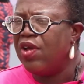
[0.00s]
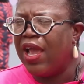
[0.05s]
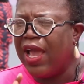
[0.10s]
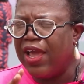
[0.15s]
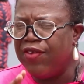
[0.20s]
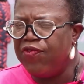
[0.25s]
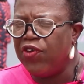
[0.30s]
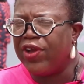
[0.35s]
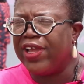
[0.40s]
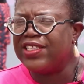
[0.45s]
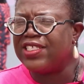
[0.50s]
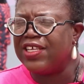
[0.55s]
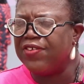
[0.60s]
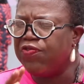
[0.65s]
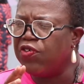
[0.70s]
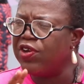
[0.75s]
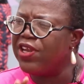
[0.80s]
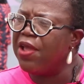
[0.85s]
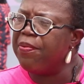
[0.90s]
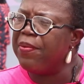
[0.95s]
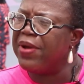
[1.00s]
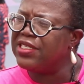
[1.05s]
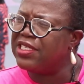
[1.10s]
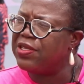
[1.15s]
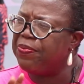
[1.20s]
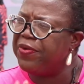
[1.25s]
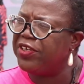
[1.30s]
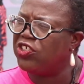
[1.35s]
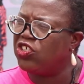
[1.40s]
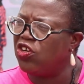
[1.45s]
advocated for the
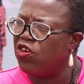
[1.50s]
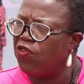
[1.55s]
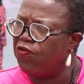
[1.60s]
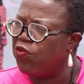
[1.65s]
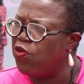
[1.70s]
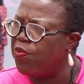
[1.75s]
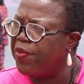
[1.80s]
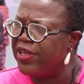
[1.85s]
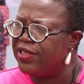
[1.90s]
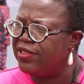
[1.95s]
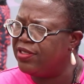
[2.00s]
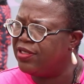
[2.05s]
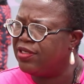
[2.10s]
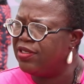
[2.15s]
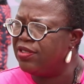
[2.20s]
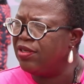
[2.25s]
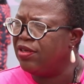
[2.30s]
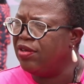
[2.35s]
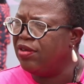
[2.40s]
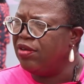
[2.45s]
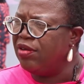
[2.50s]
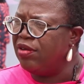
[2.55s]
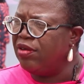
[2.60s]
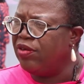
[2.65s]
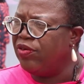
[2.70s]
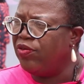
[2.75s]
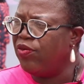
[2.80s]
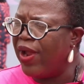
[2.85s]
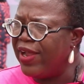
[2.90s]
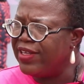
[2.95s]
emancipation of women's
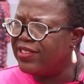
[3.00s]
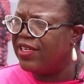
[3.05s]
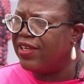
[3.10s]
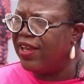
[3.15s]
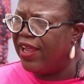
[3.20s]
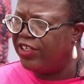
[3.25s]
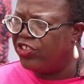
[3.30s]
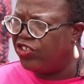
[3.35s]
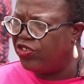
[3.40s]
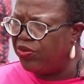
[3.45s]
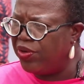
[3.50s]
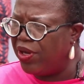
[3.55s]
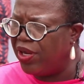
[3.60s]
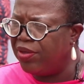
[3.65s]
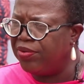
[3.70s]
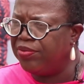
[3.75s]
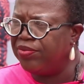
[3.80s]
rights in Nigeria.